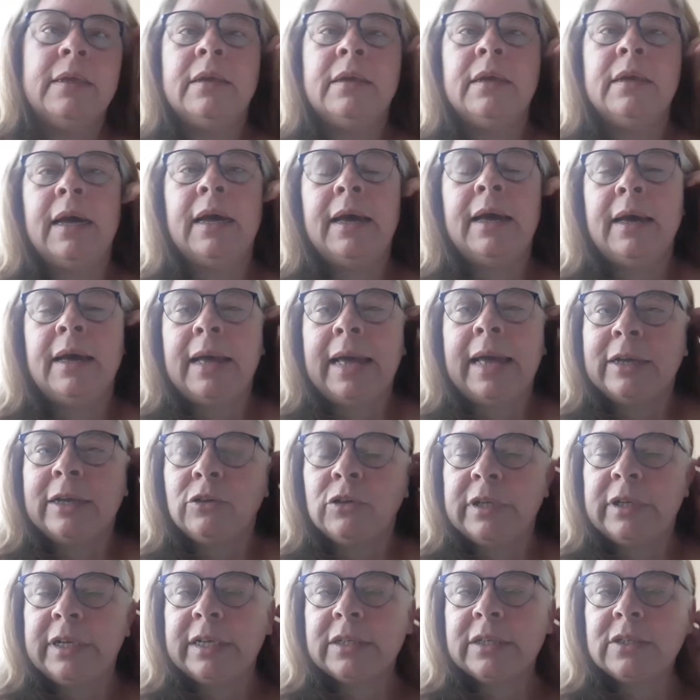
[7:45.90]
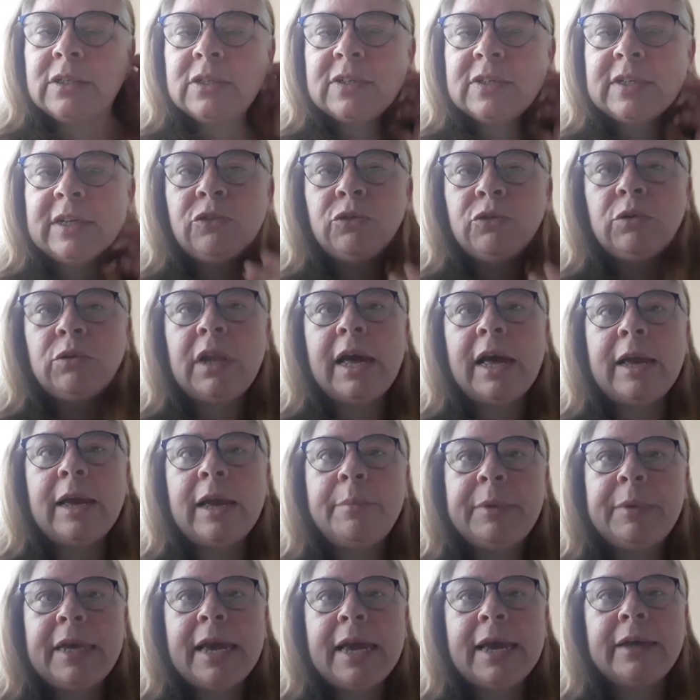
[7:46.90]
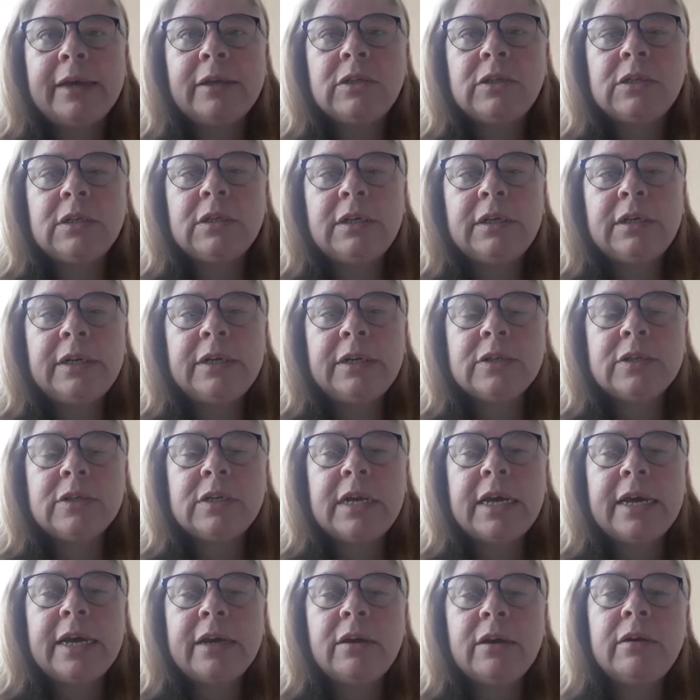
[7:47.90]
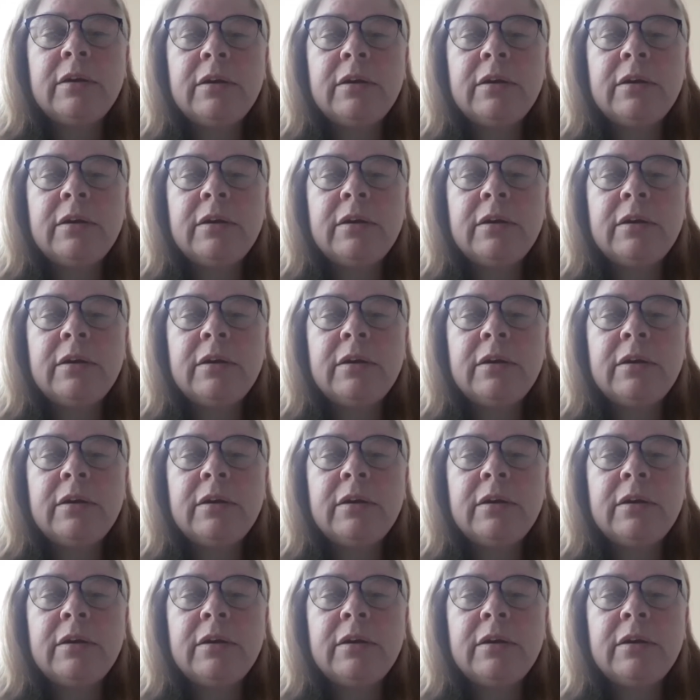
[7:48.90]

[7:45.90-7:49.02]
Actually, it's a central line, but yeah, it's still in his neck.